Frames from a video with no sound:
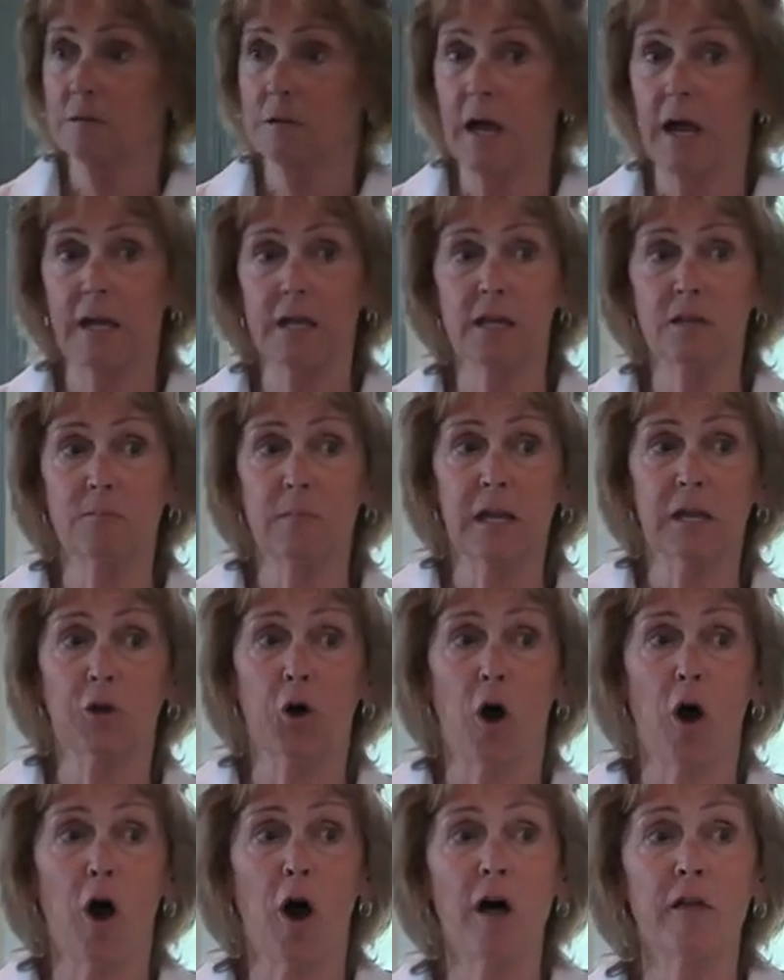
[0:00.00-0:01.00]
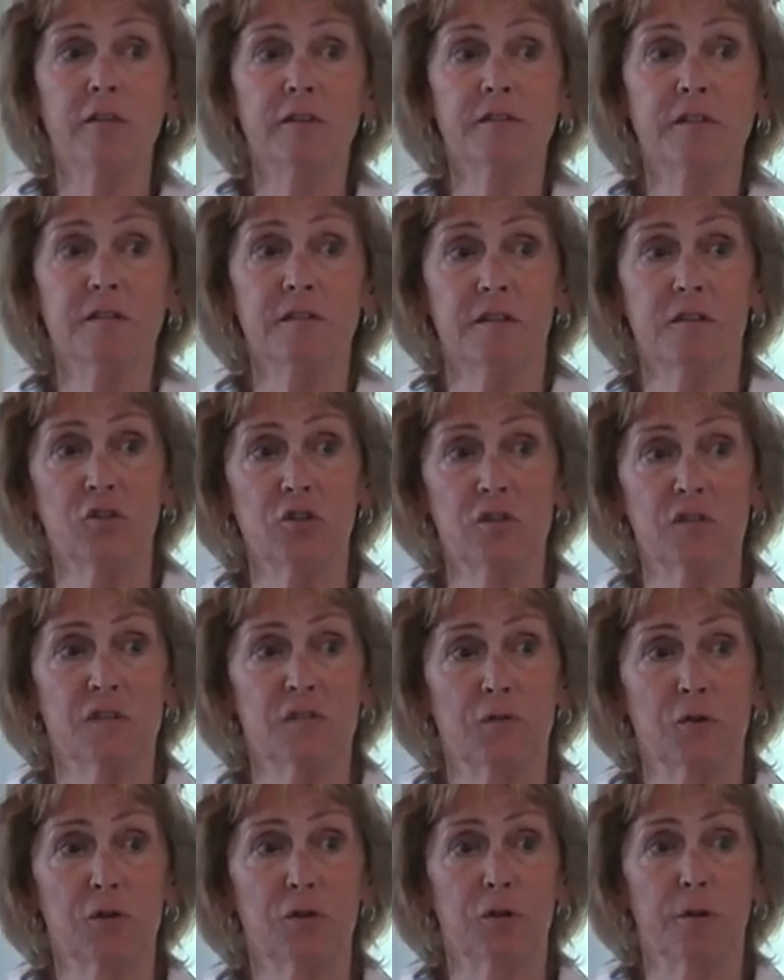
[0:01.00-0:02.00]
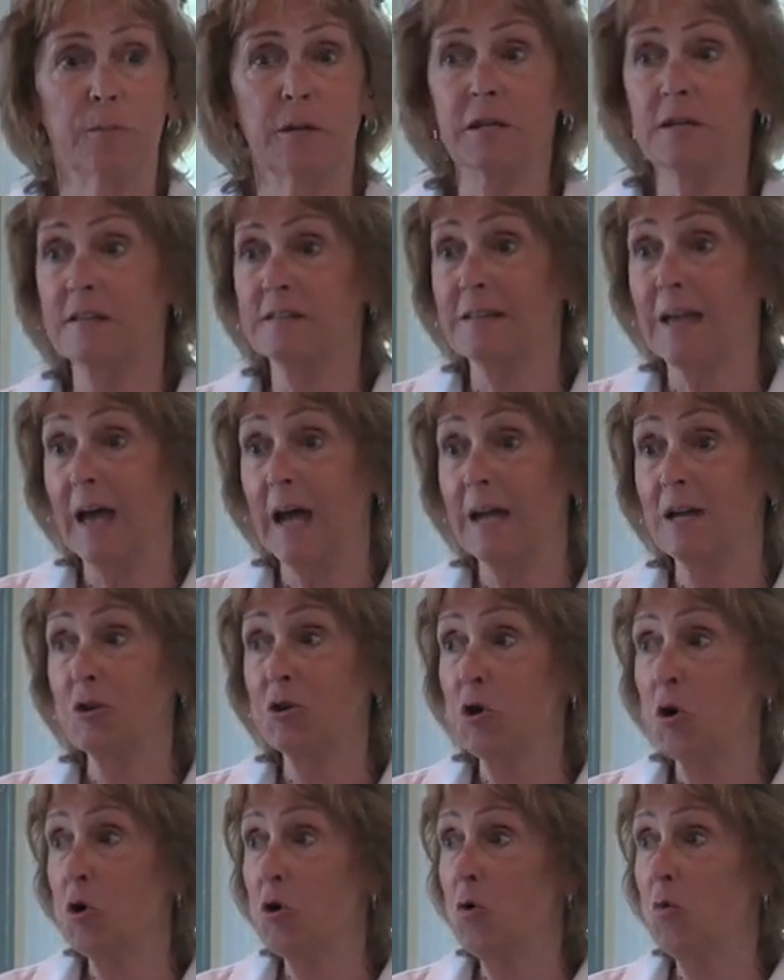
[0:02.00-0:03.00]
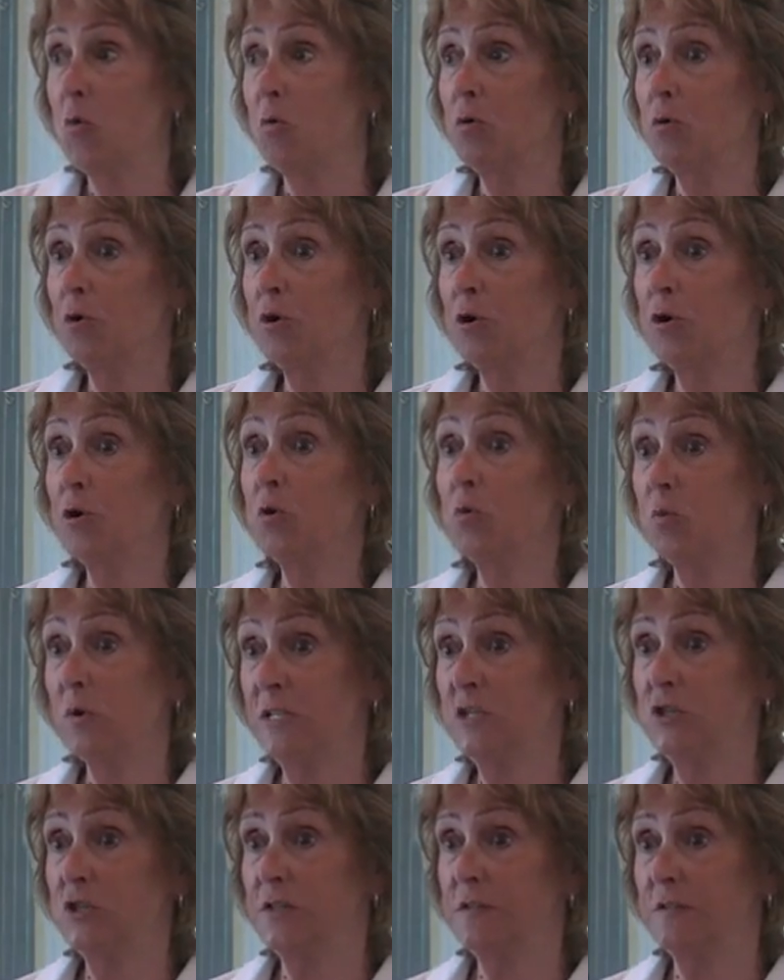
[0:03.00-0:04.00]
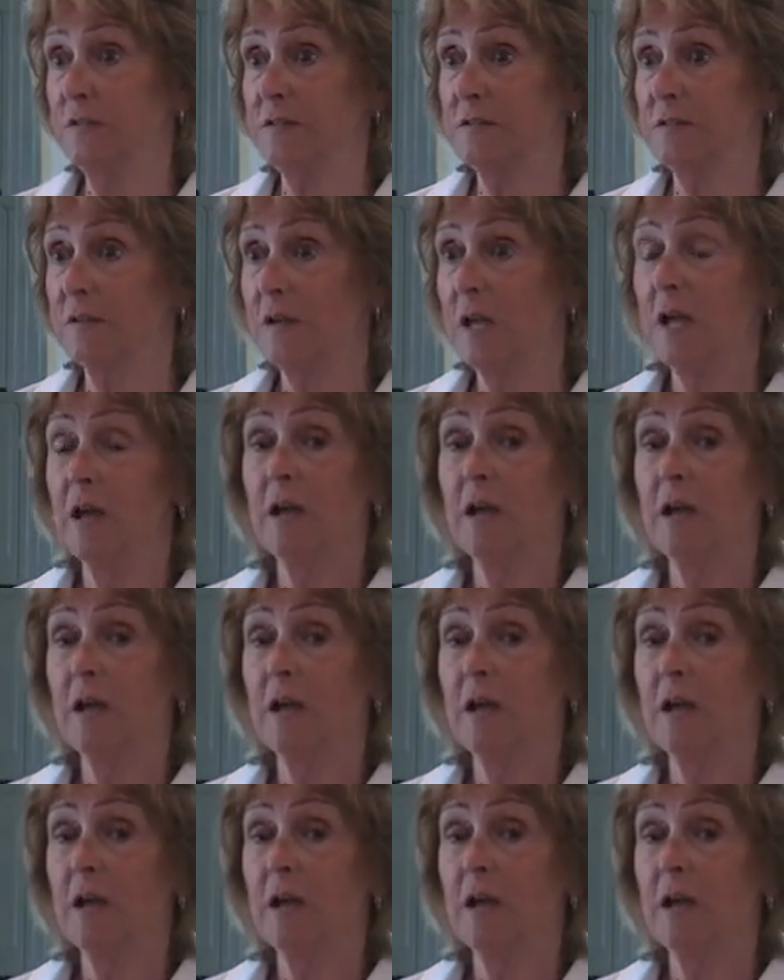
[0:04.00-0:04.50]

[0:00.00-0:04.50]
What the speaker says: I can make all the decisions for her because I know her wishes.